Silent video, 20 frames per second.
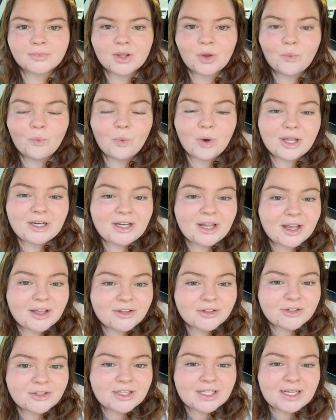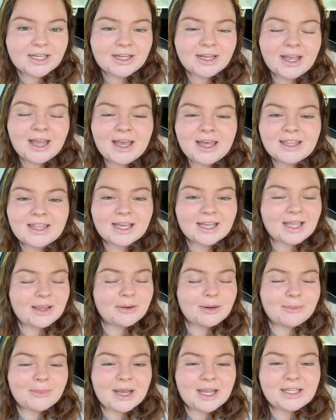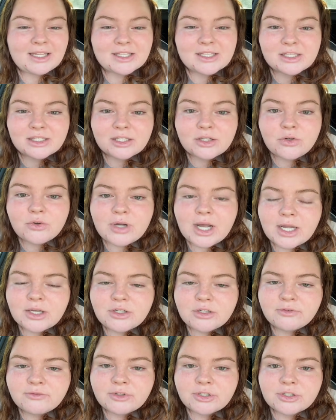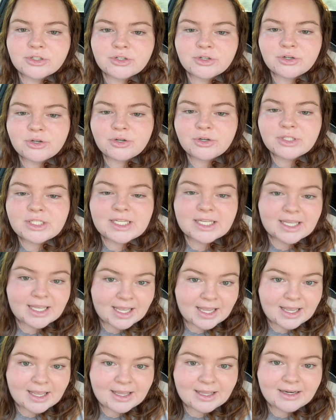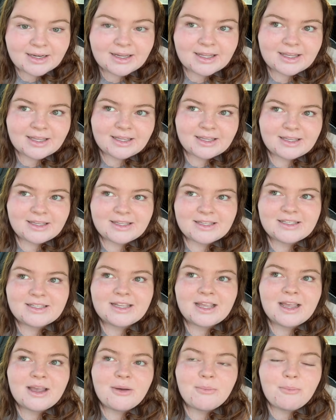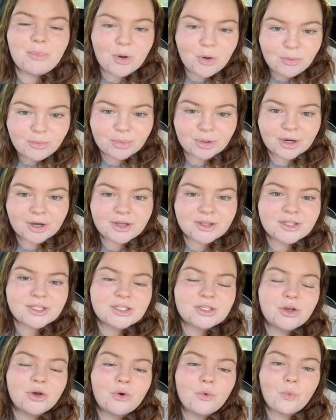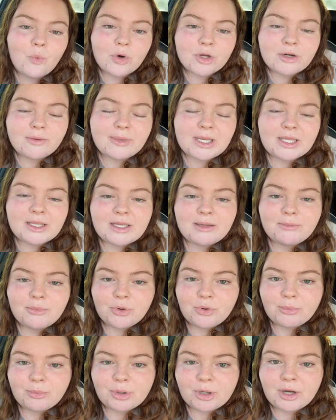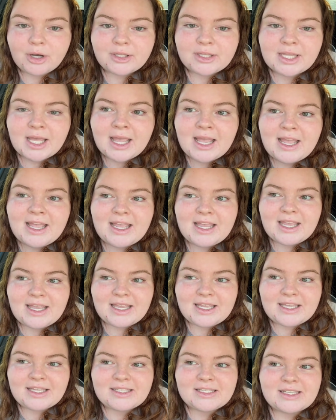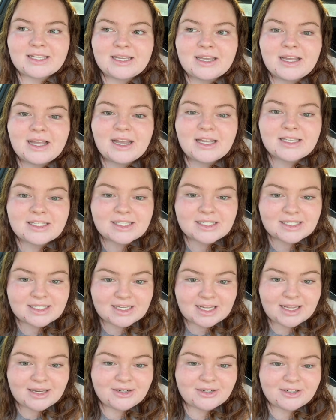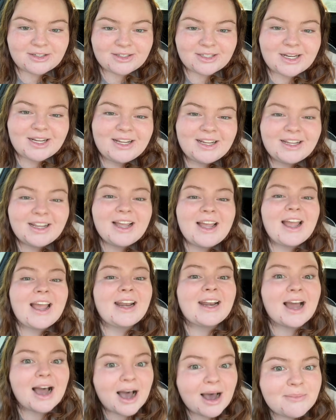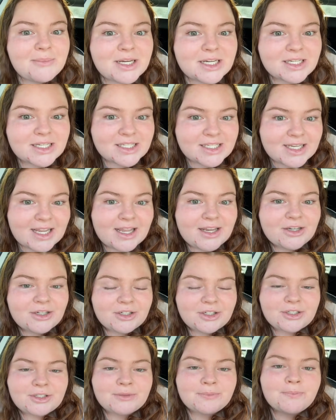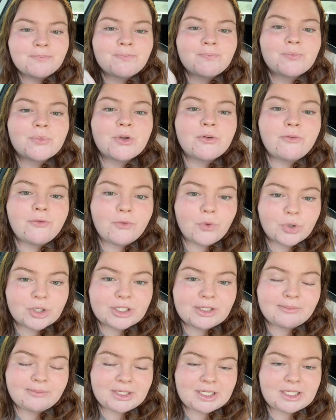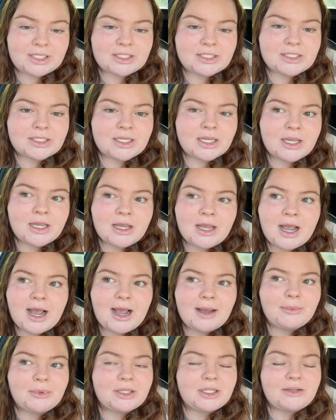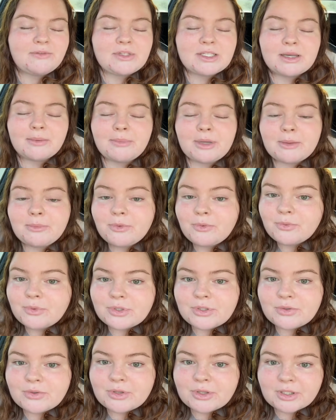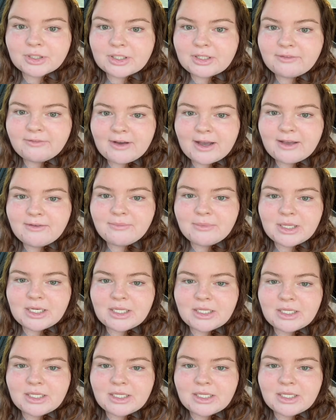One other thing that came to mind that's a little controversial to can is bone broth. So water bathing bone broth is a standard, an Amish standard, 40 minutes. I believe some people will do 35 minutes.